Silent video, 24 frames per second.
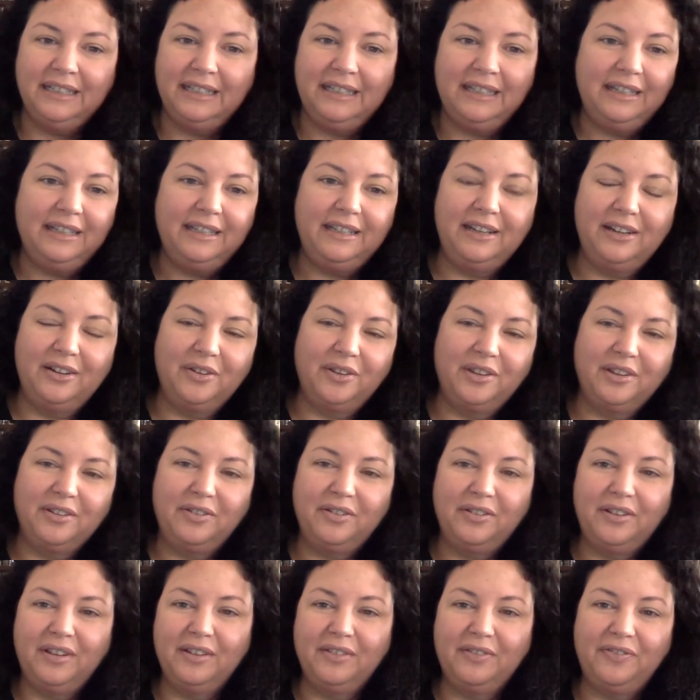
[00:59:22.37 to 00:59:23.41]

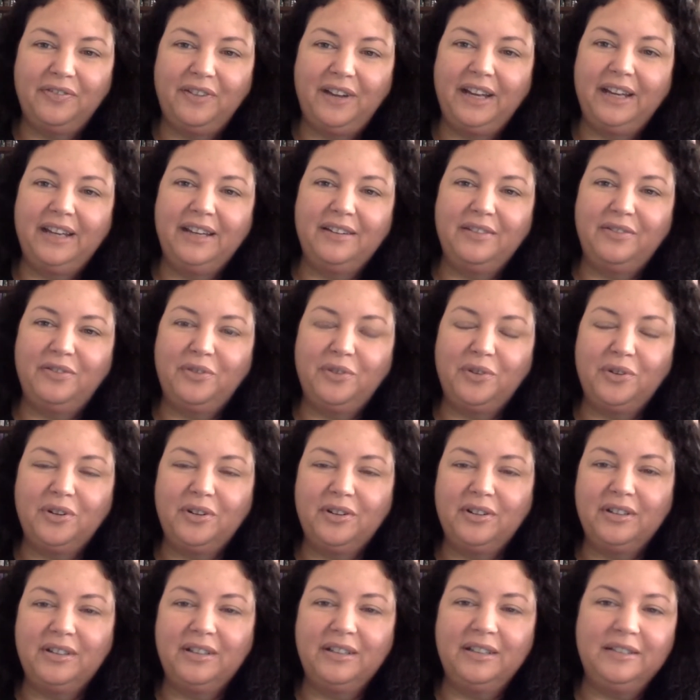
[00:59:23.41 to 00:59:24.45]
the fight
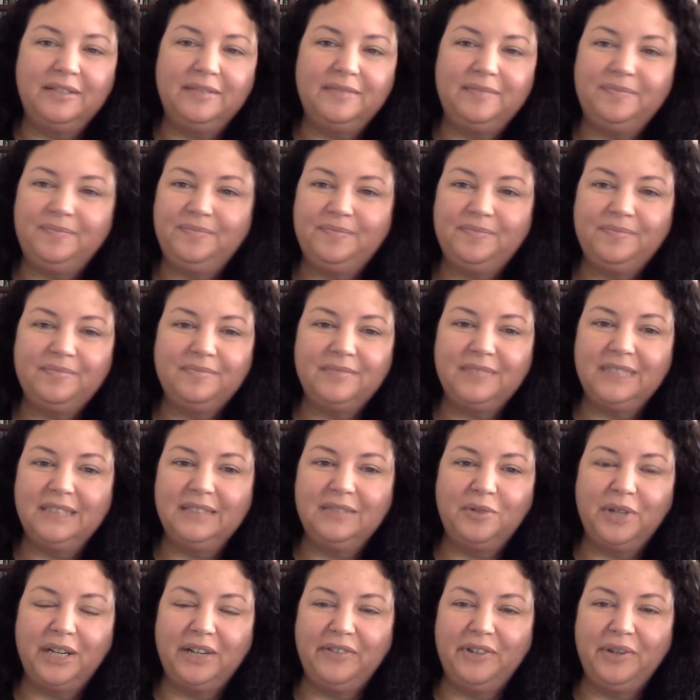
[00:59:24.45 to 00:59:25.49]
for
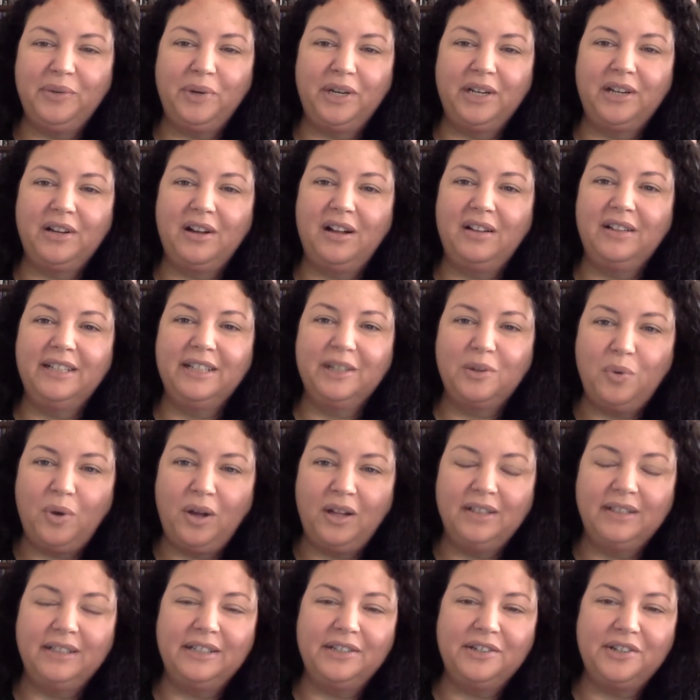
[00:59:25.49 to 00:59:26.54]
whatever you want to call it,
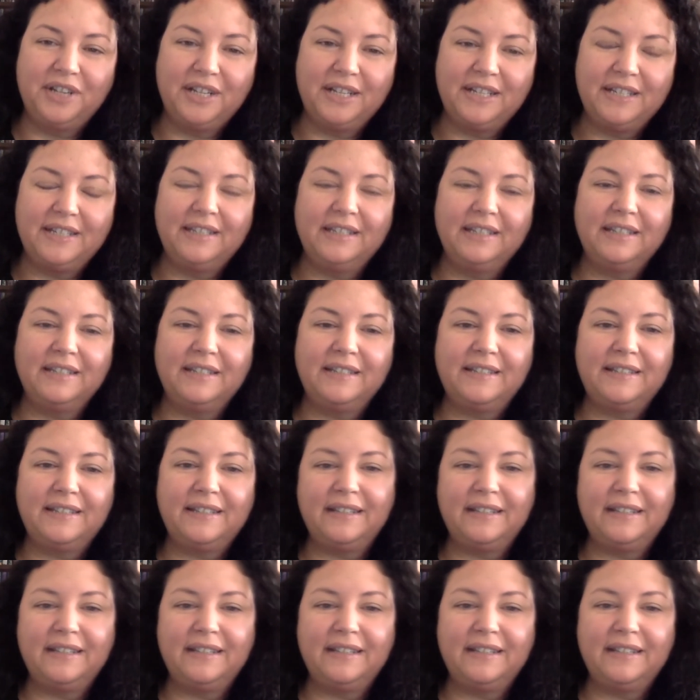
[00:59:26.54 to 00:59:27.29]
equality, justice,